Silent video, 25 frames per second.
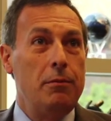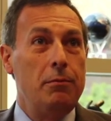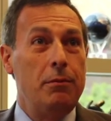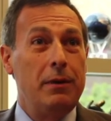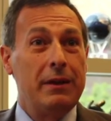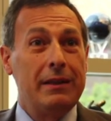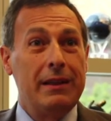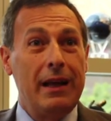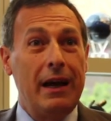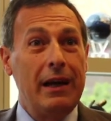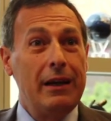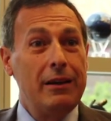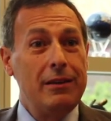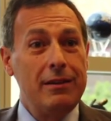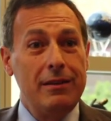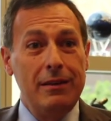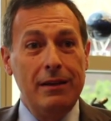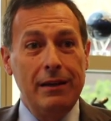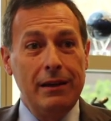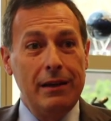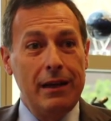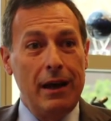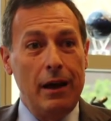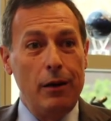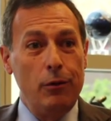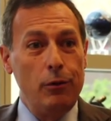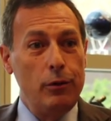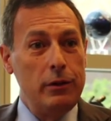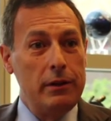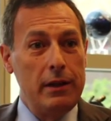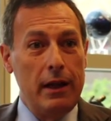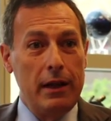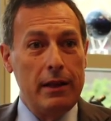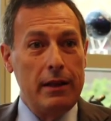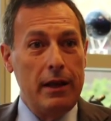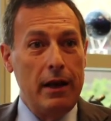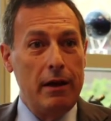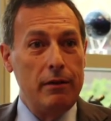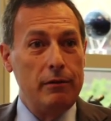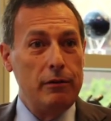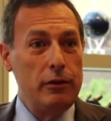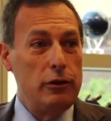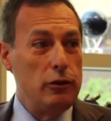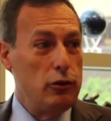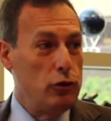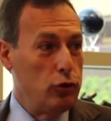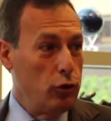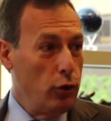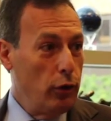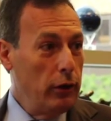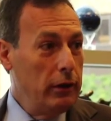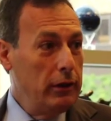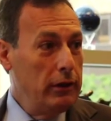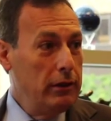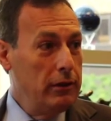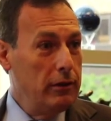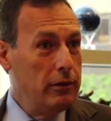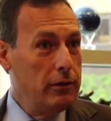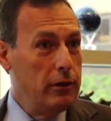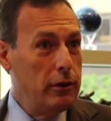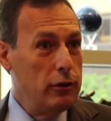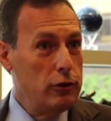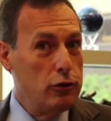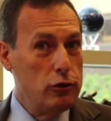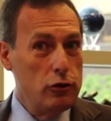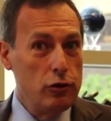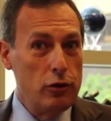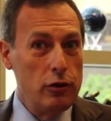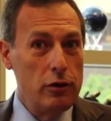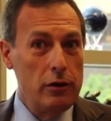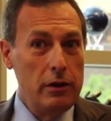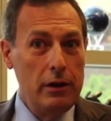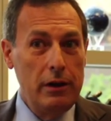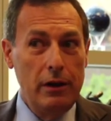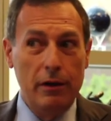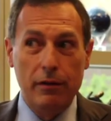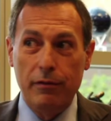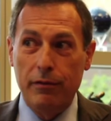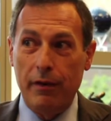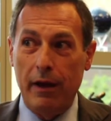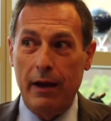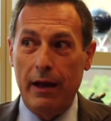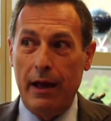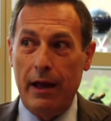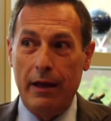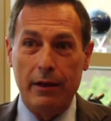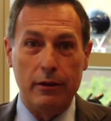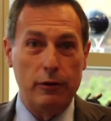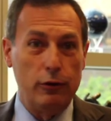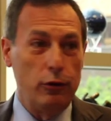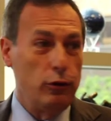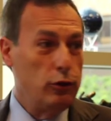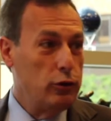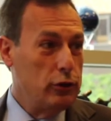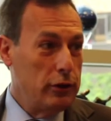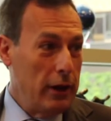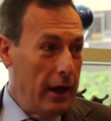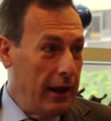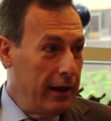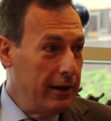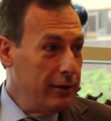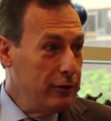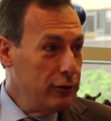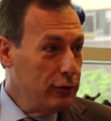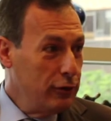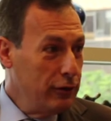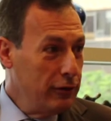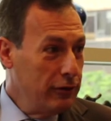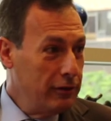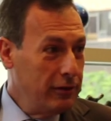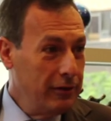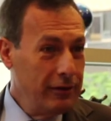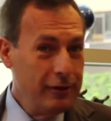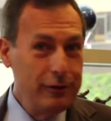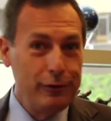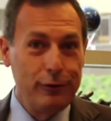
But I think I would not have enjoyed the journey if I had no challenges.